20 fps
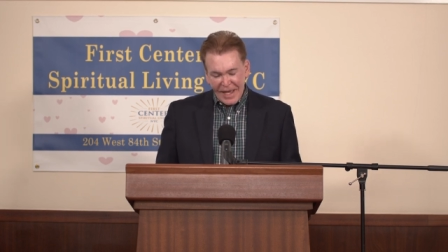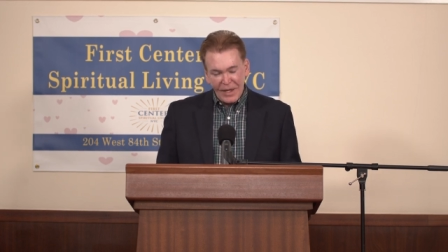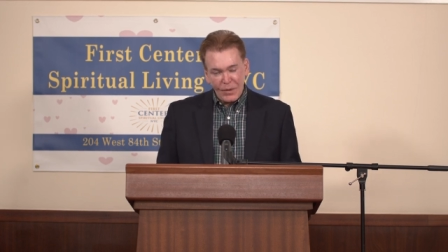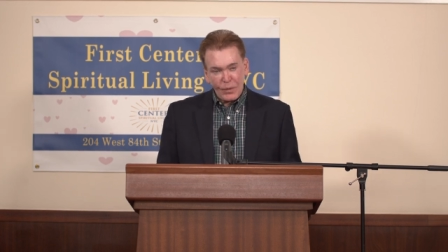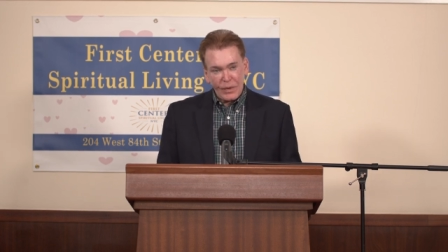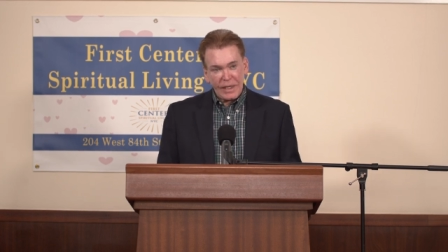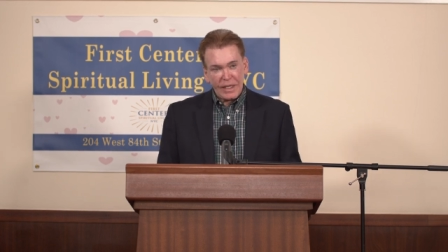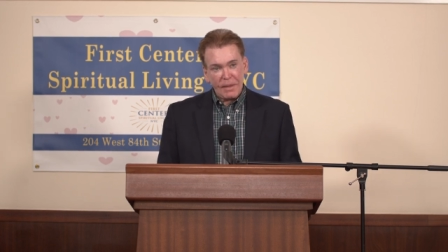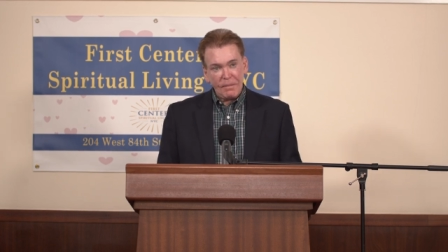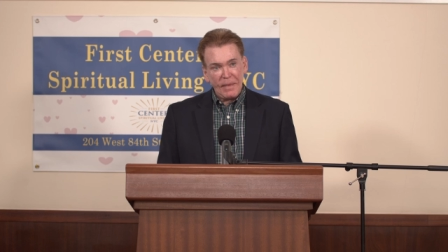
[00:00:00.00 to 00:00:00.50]
and
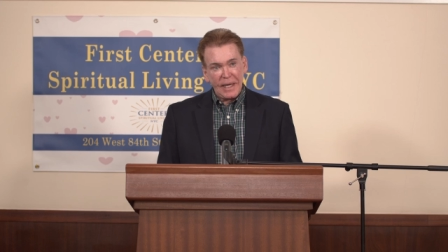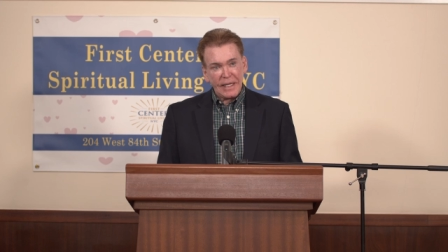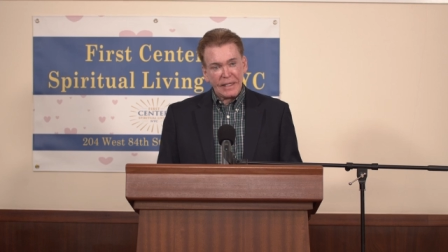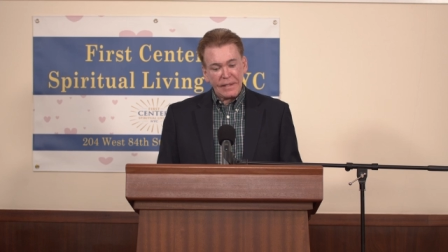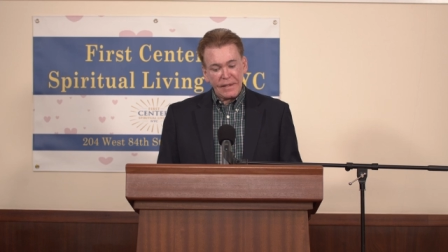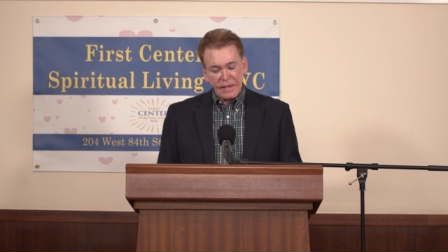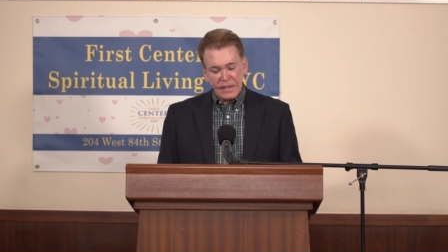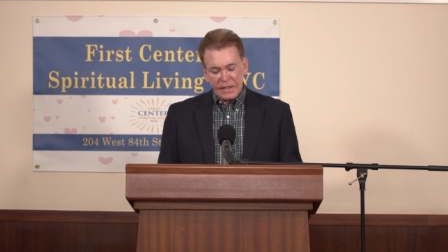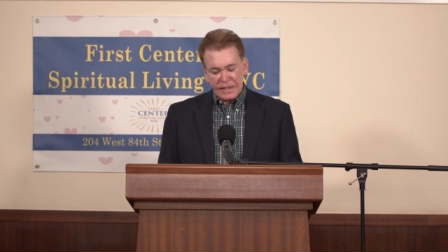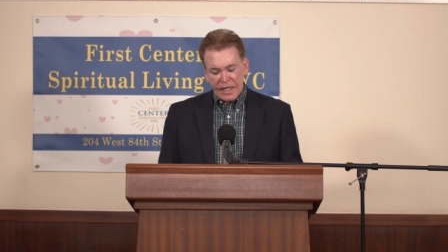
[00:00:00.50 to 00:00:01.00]
we come back
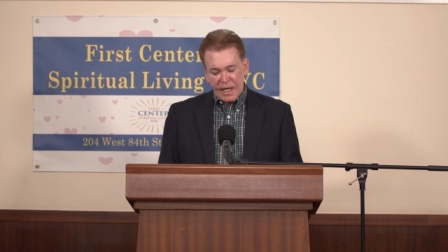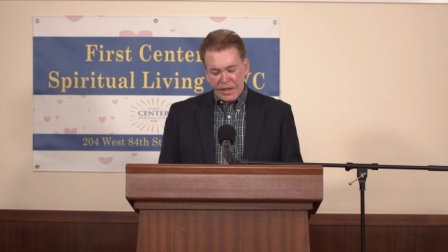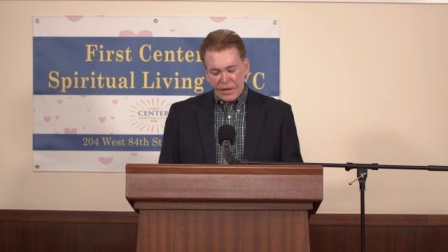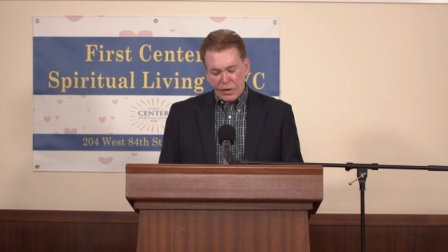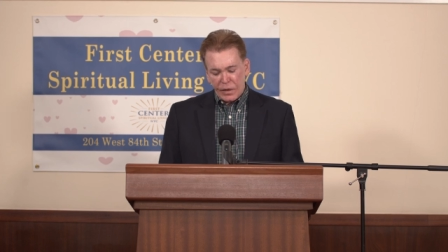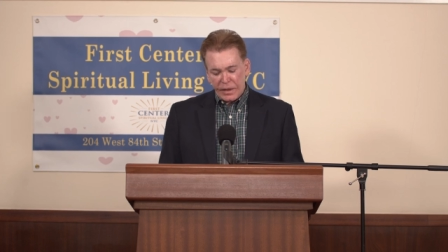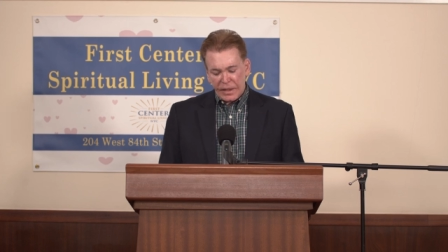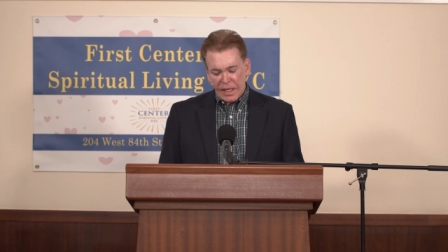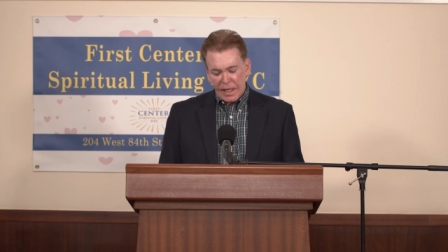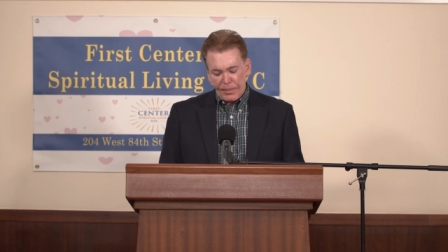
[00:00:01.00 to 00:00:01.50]
to this
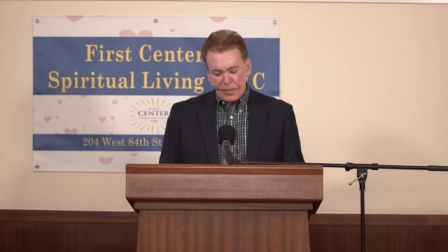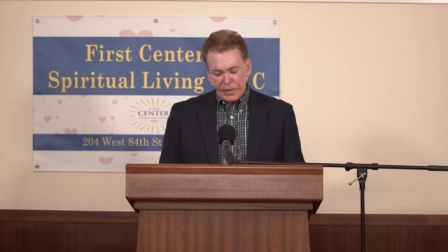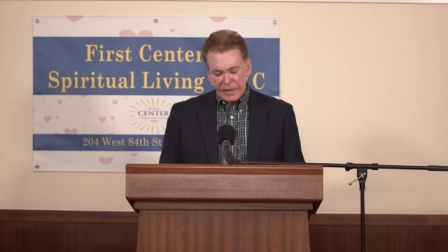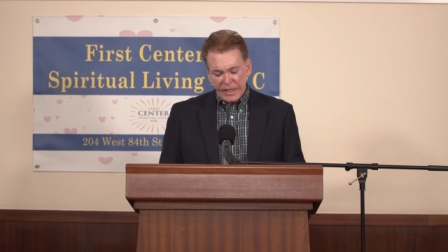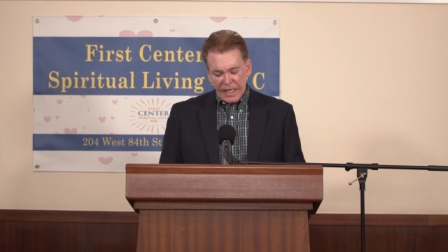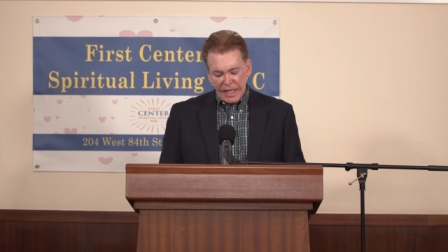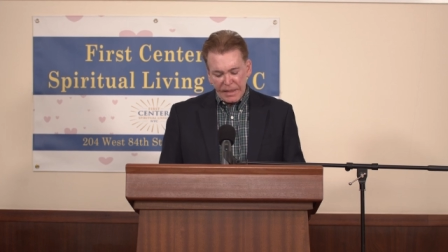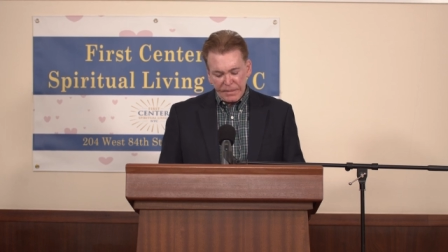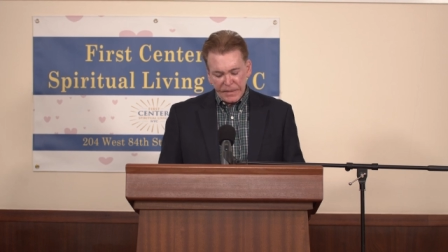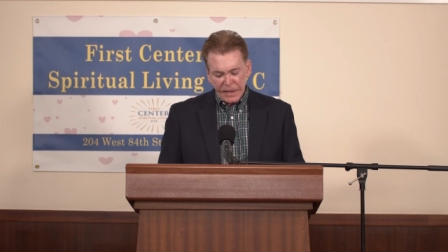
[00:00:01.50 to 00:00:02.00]
title a couple
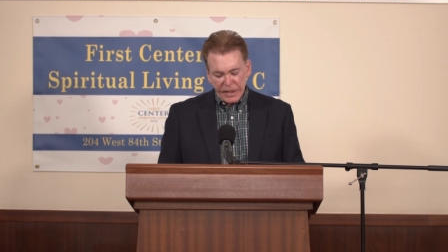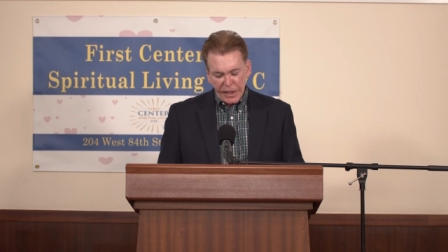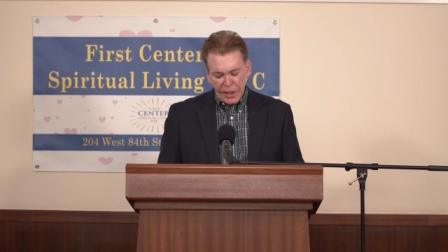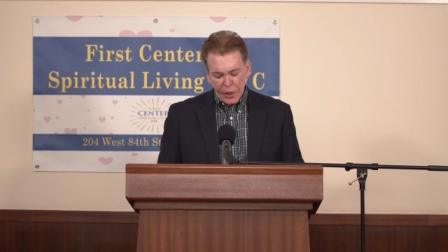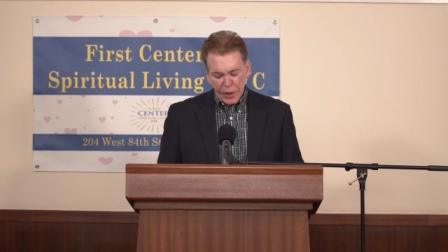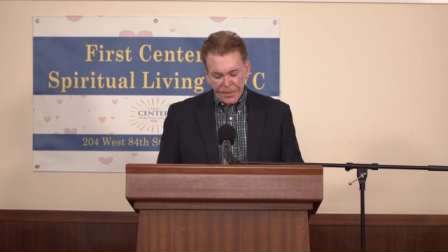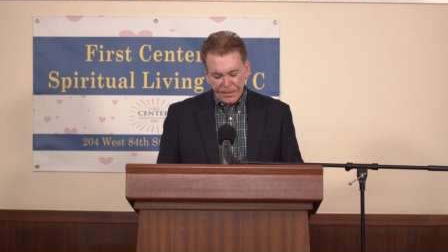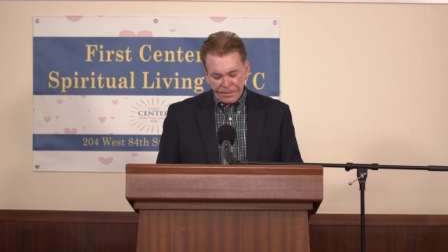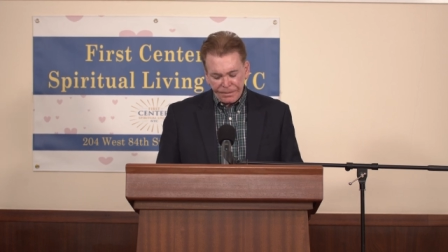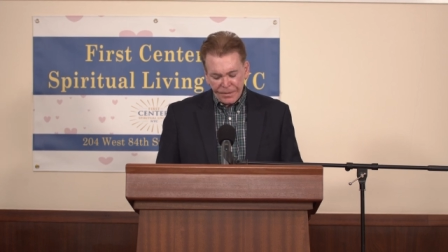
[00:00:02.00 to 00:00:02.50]
times a
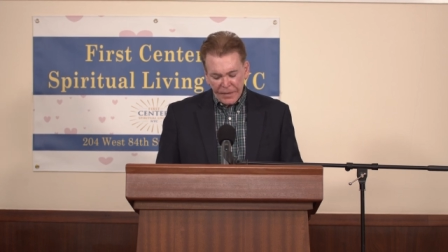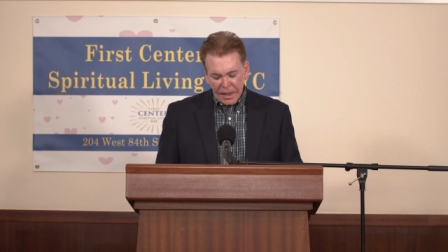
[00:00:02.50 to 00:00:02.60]
year.